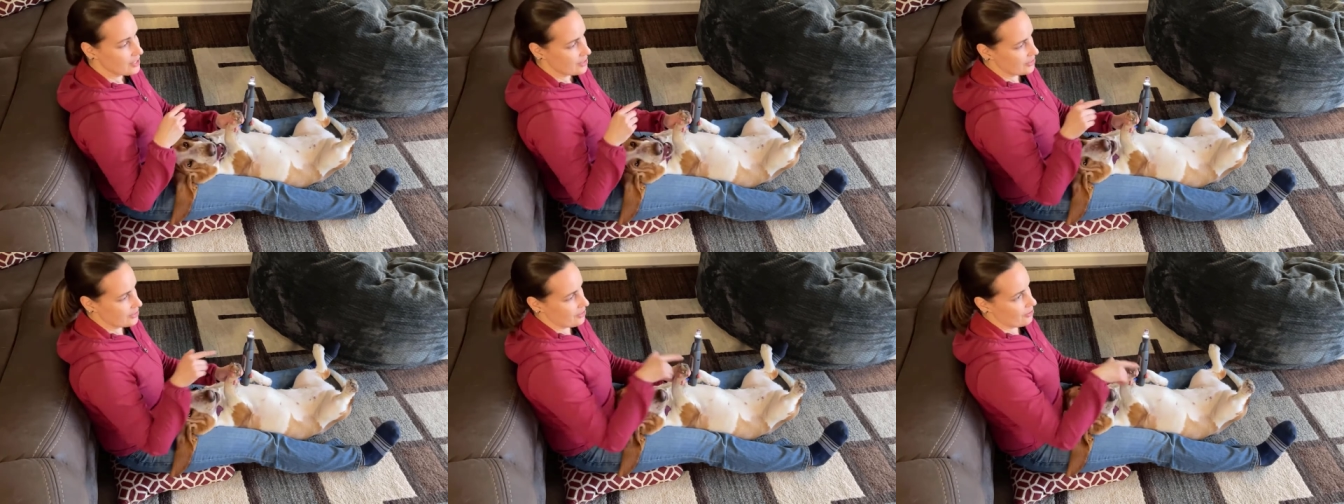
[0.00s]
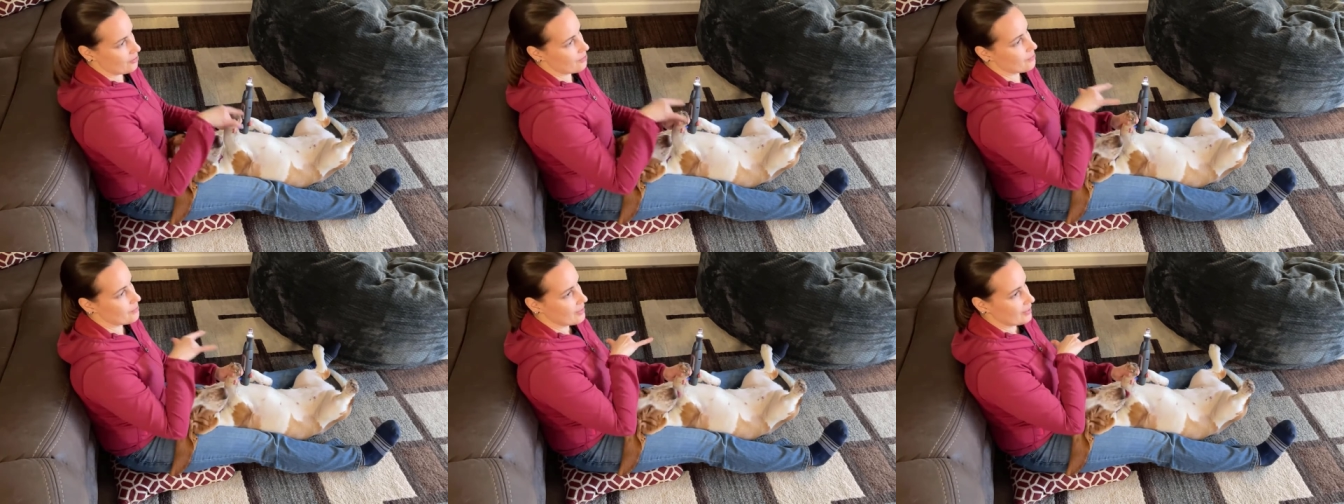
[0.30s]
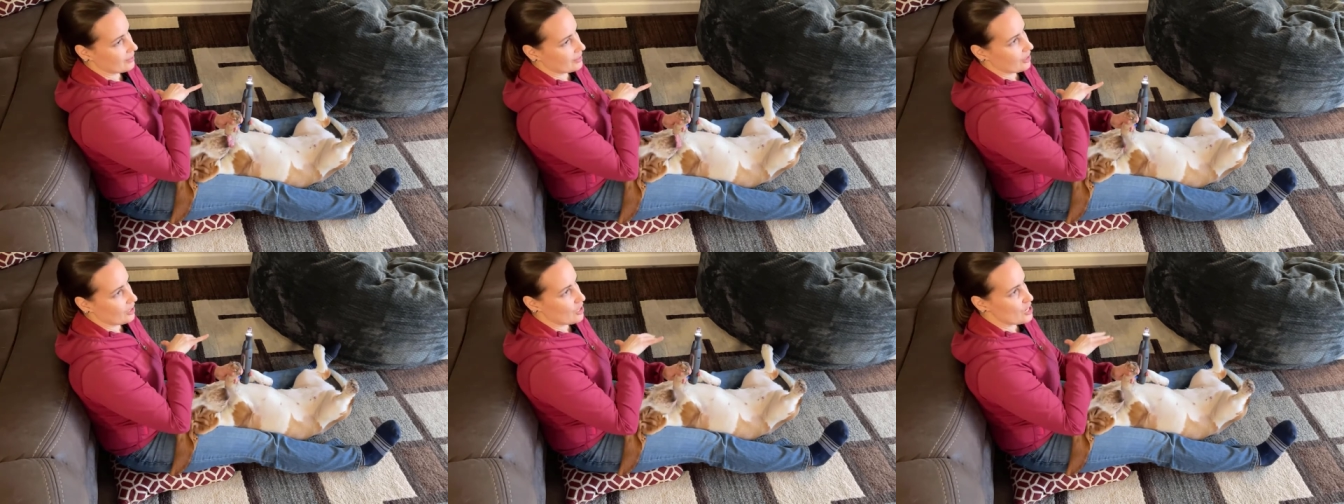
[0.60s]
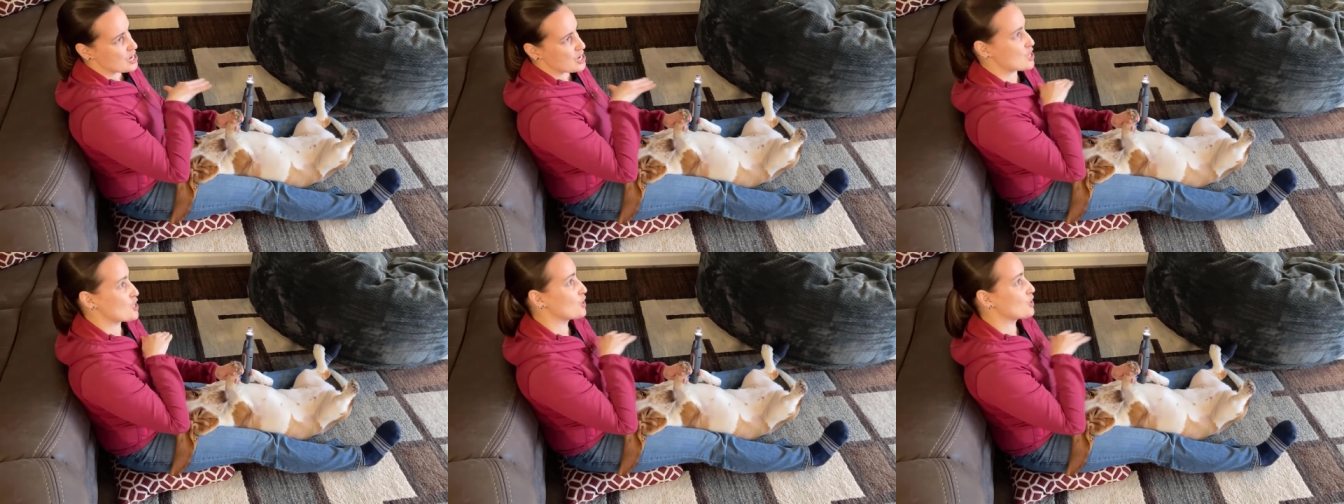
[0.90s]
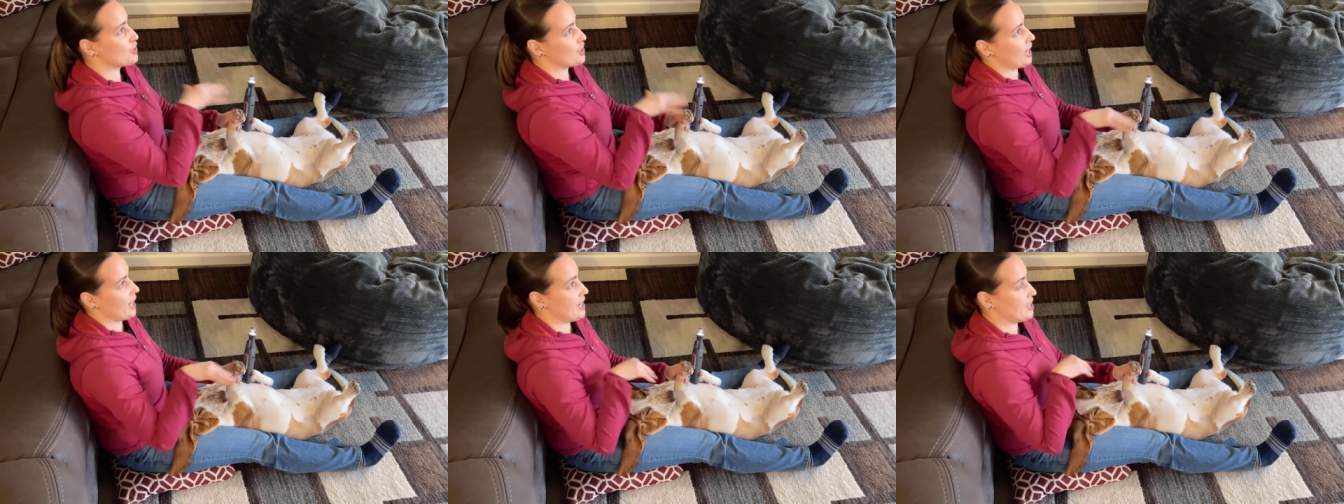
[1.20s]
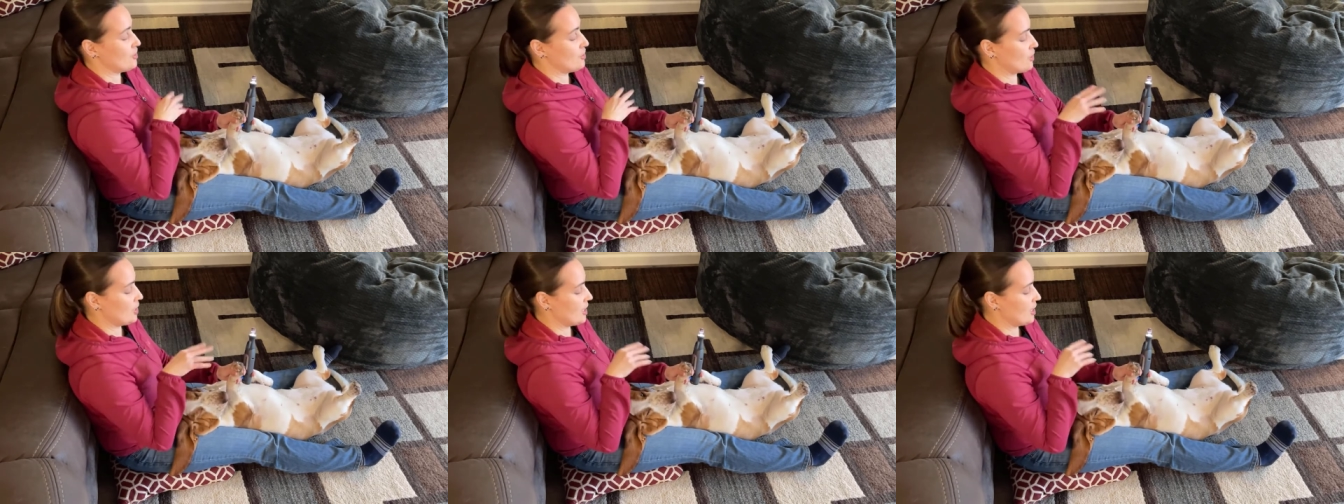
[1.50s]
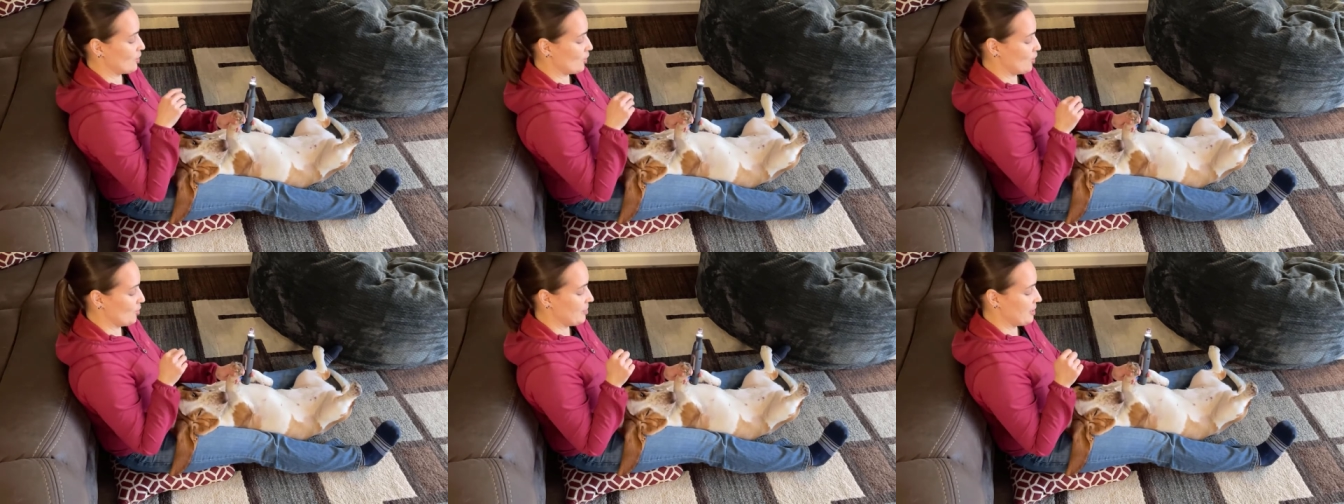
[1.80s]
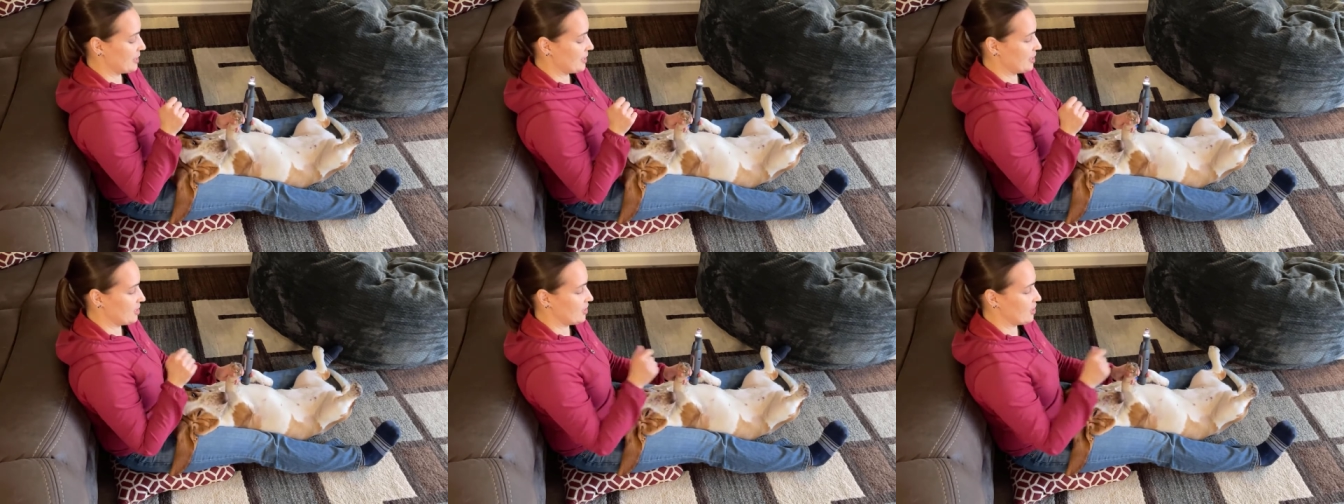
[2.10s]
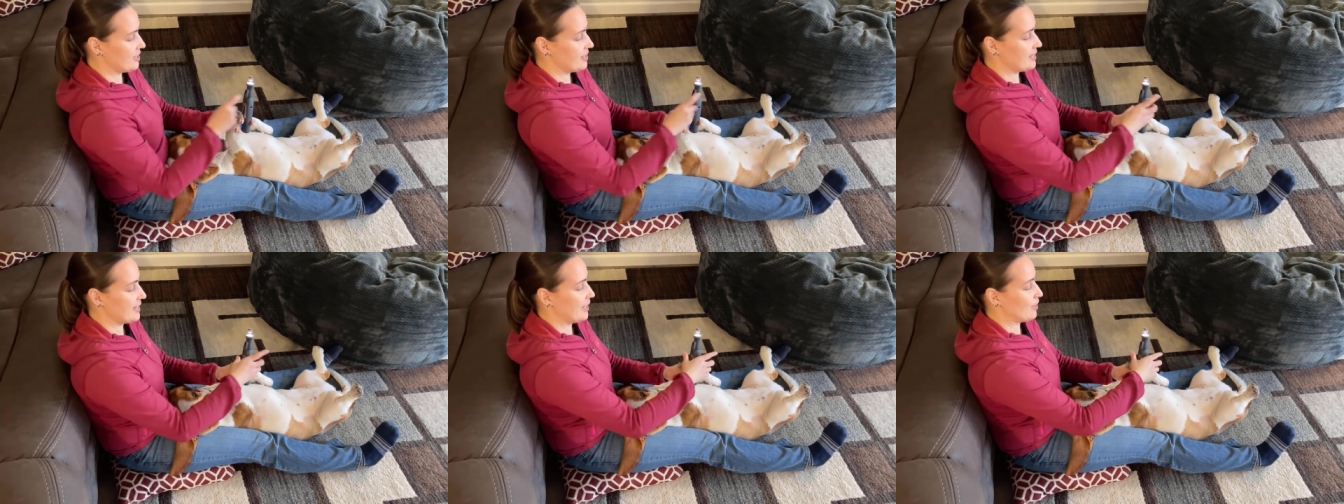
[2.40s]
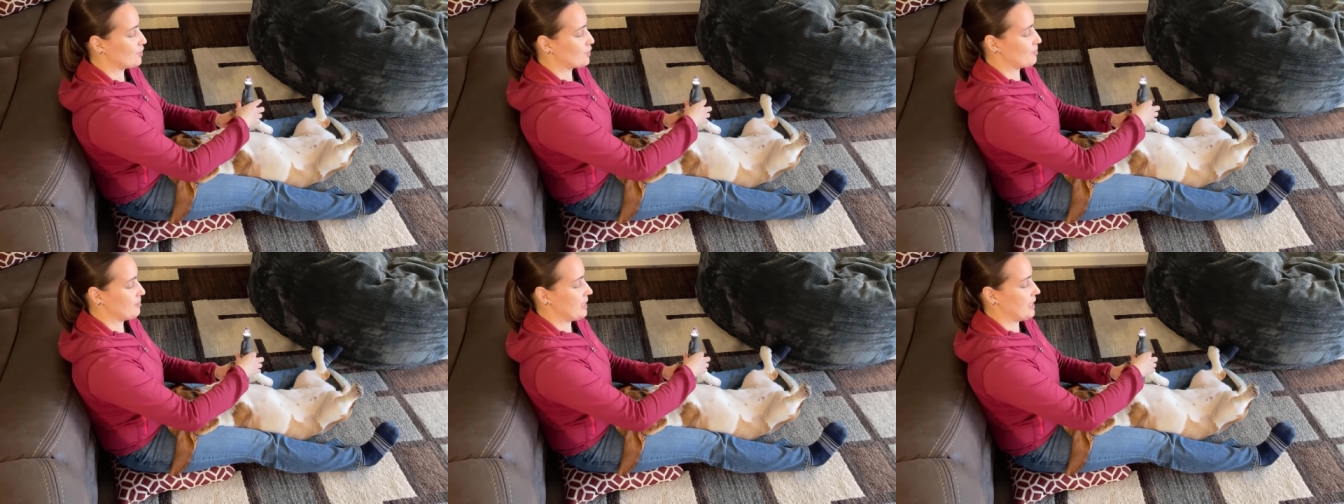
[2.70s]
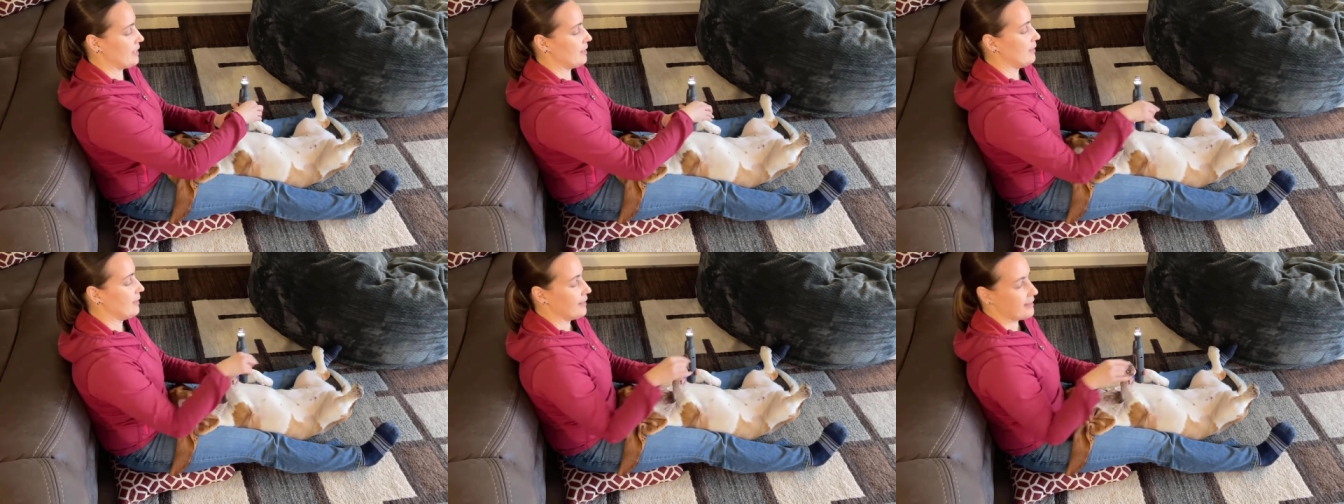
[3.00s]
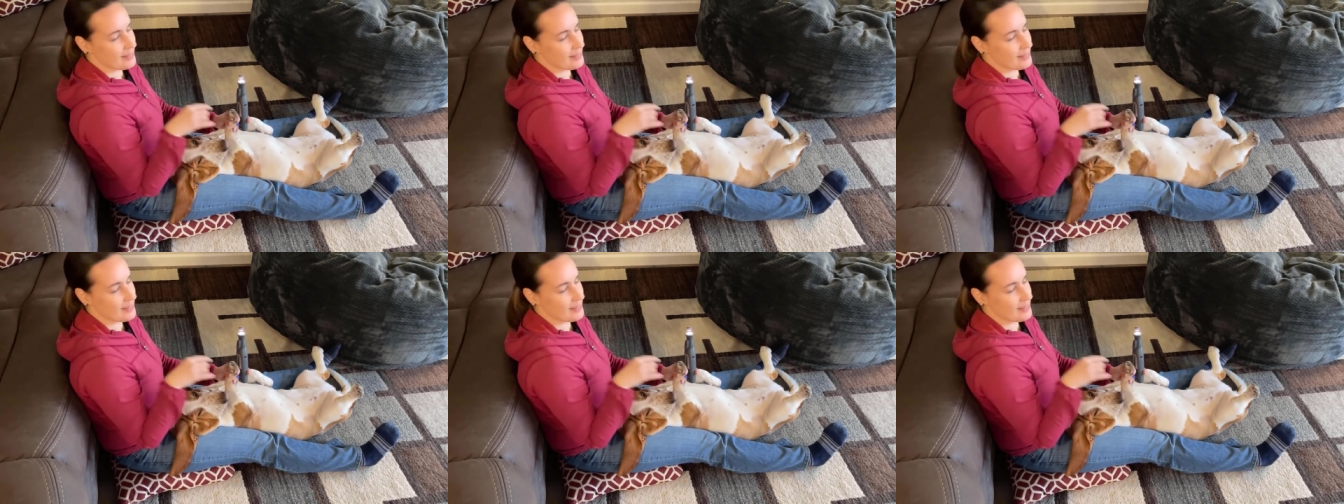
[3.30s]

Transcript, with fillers: So her changing her position tells me